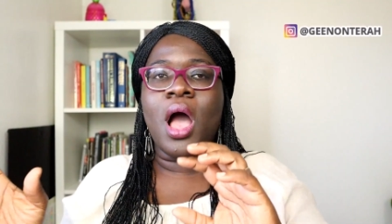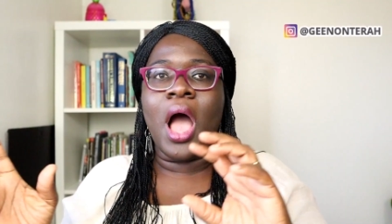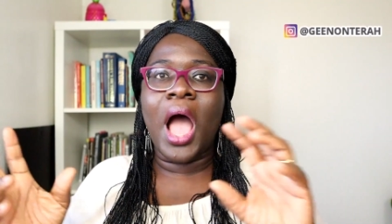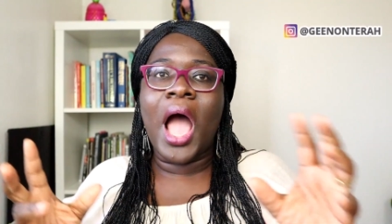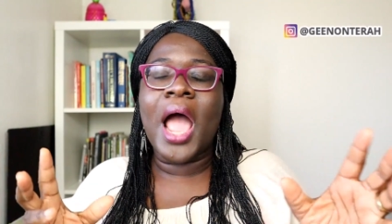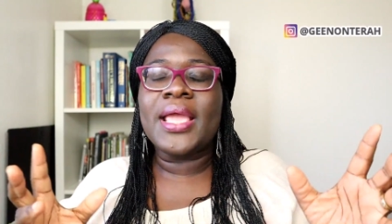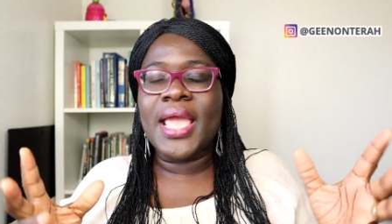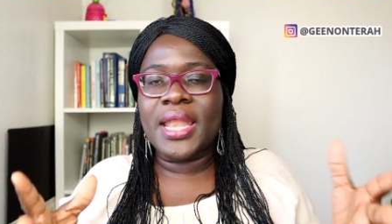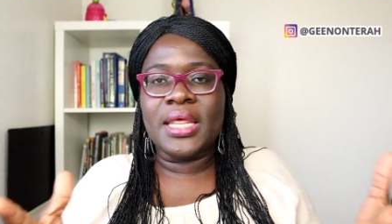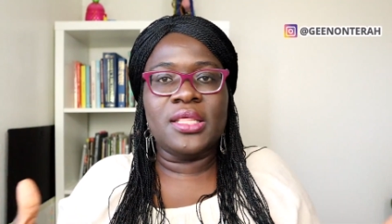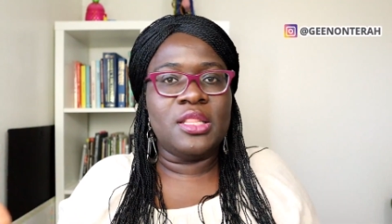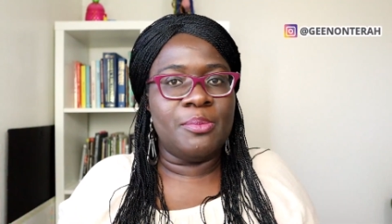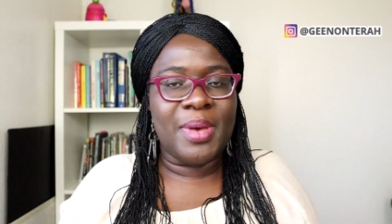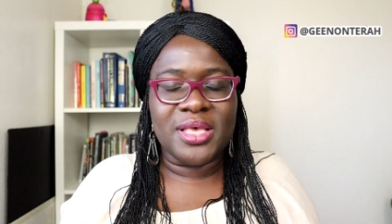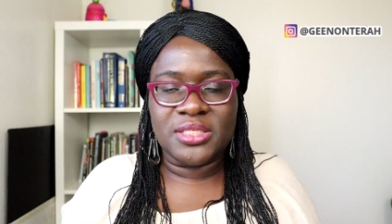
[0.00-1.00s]
are
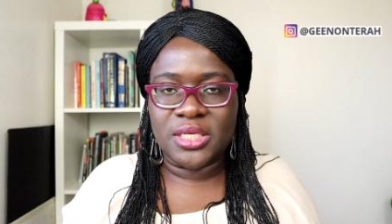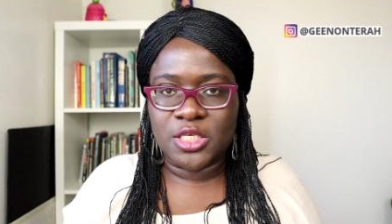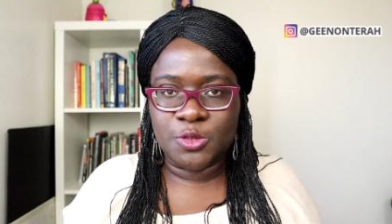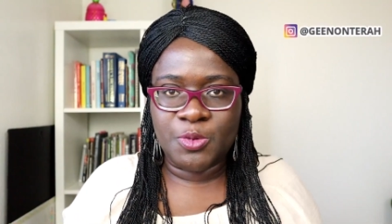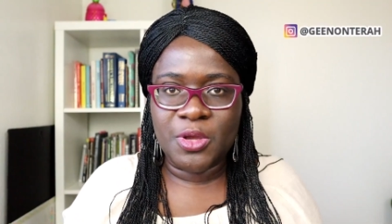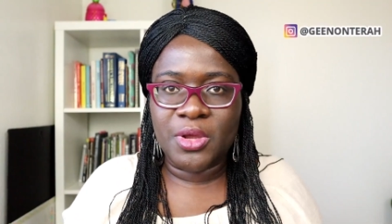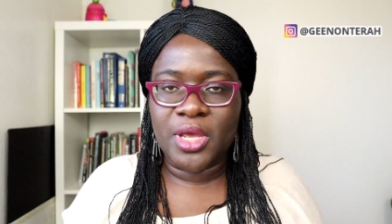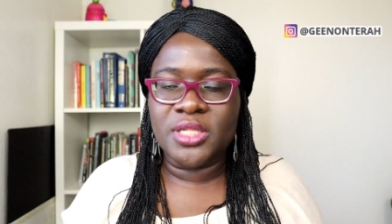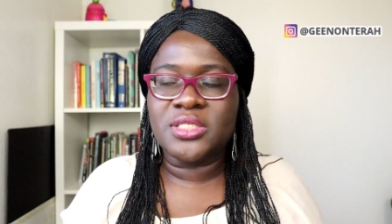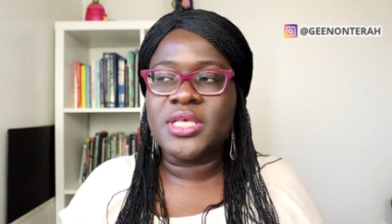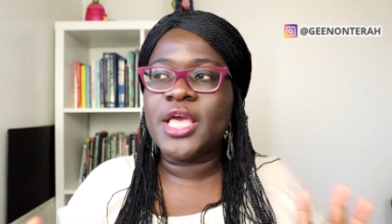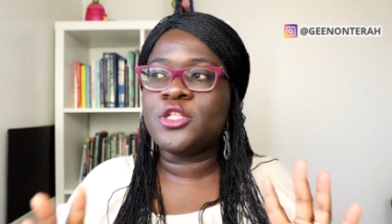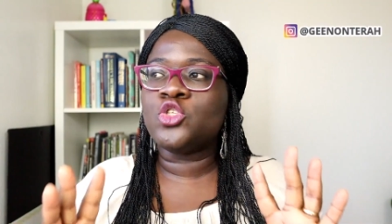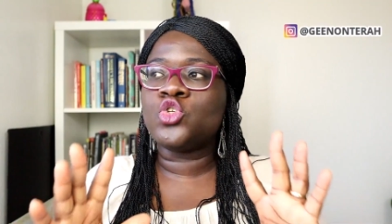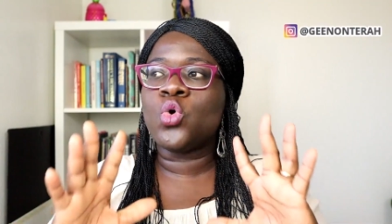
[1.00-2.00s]
getting the best experience.
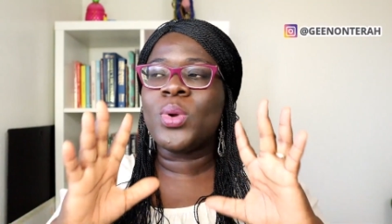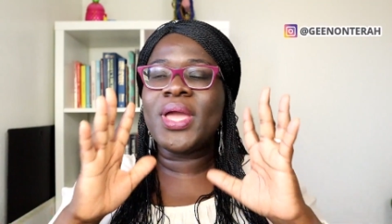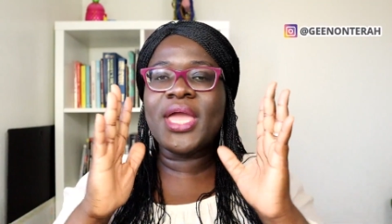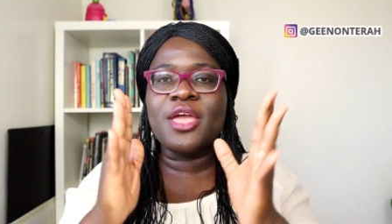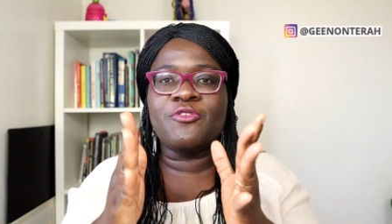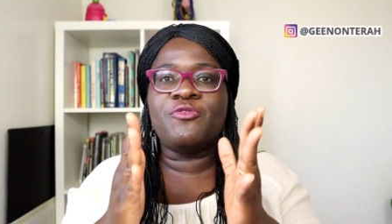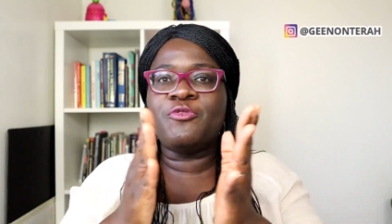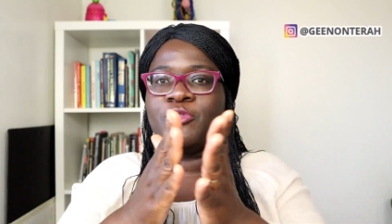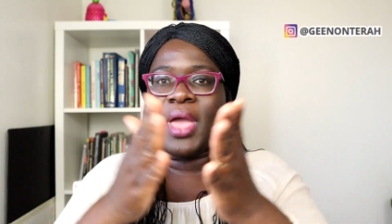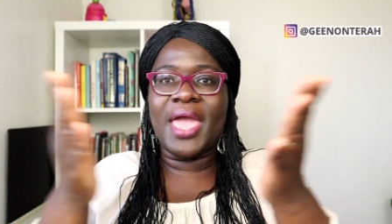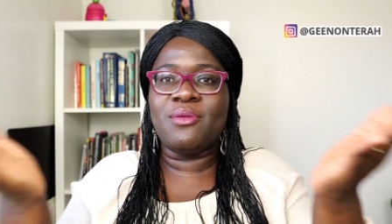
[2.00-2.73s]
And so if,